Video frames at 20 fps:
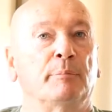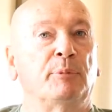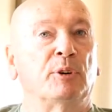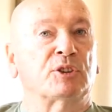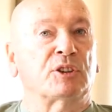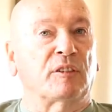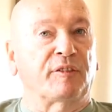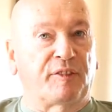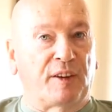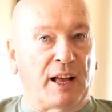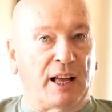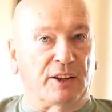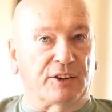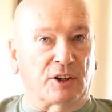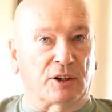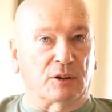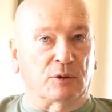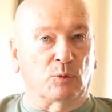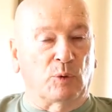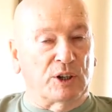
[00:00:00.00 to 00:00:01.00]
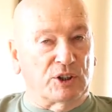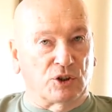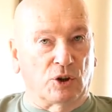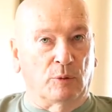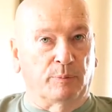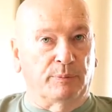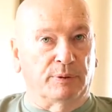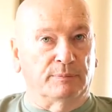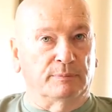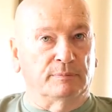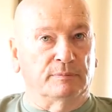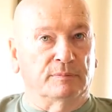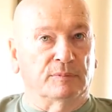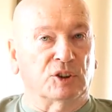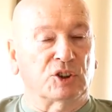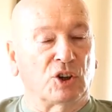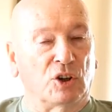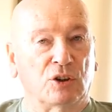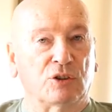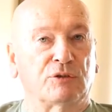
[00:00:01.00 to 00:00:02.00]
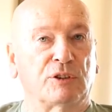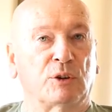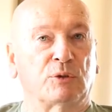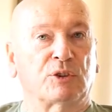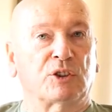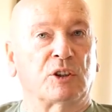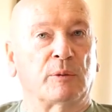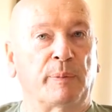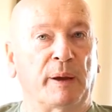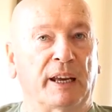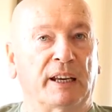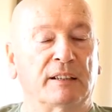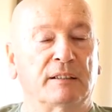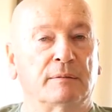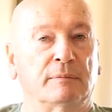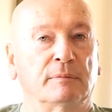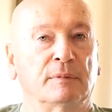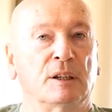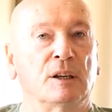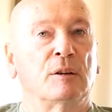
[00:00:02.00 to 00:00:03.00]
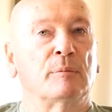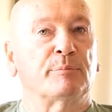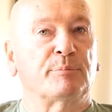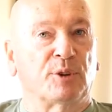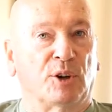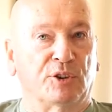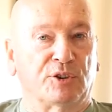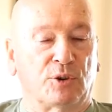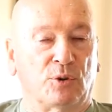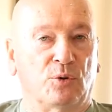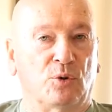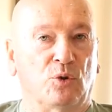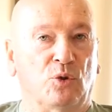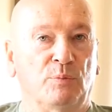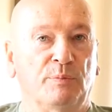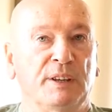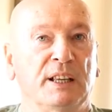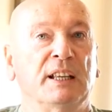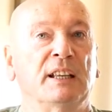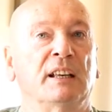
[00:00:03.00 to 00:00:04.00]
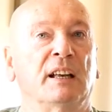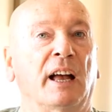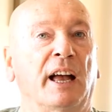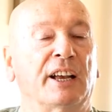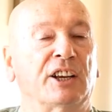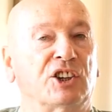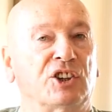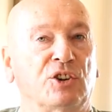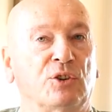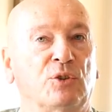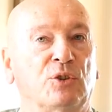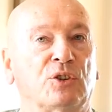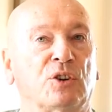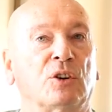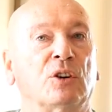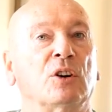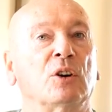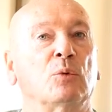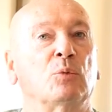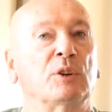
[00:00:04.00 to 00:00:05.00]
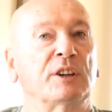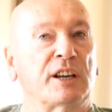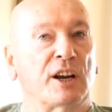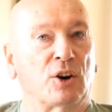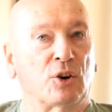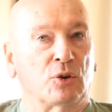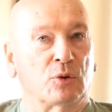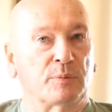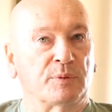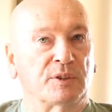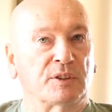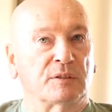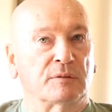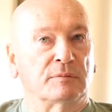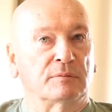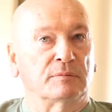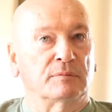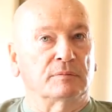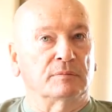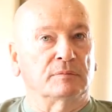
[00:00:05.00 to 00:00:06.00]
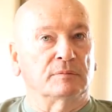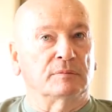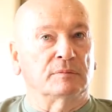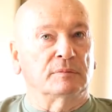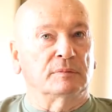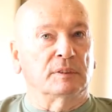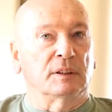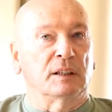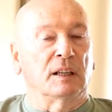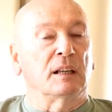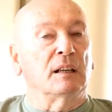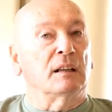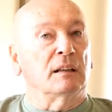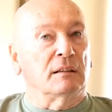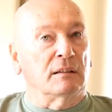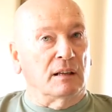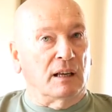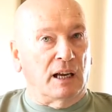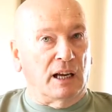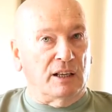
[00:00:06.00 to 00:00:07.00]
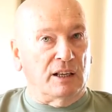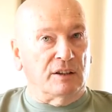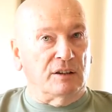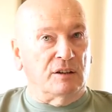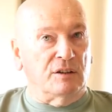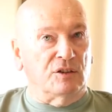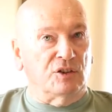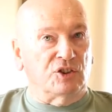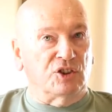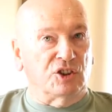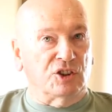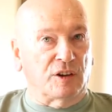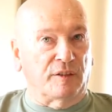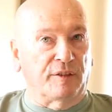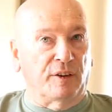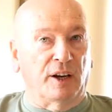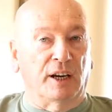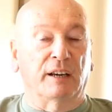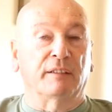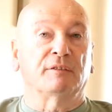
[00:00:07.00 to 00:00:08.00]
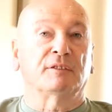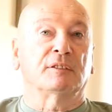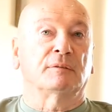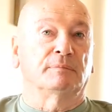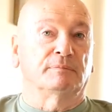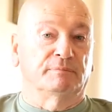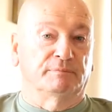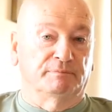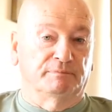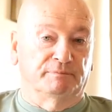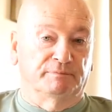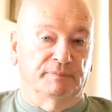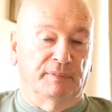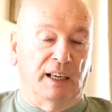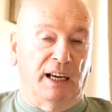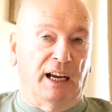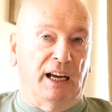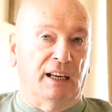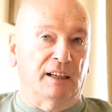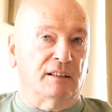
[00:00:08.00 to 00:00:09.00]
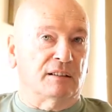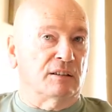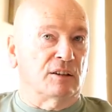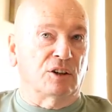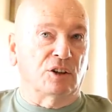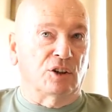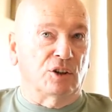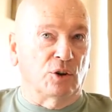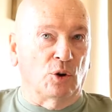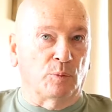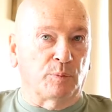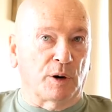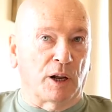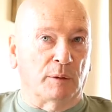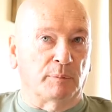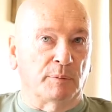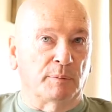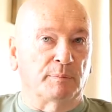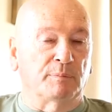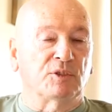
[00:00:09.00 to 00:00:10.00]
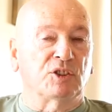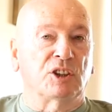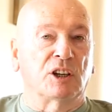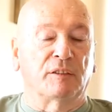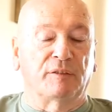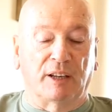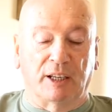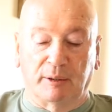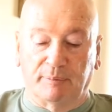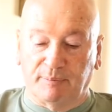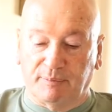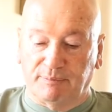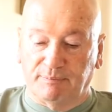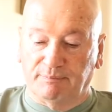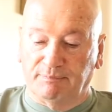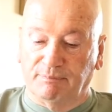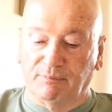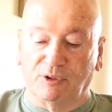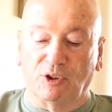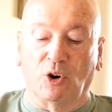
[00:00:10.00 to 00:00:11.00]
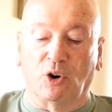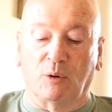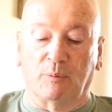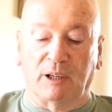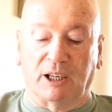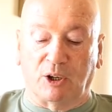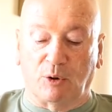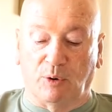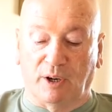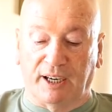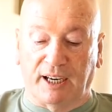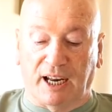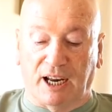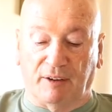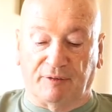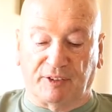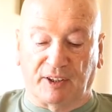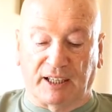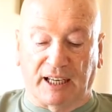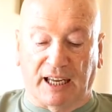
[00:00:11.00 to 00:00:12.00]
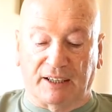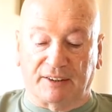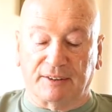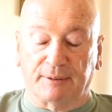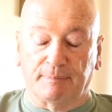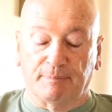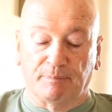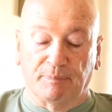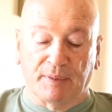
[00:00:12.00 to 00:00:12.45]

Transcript: But her father went up, took her out of the bed, brought her home, and cured her with herbs. And she survived. And no problem, she developed normally quite after that.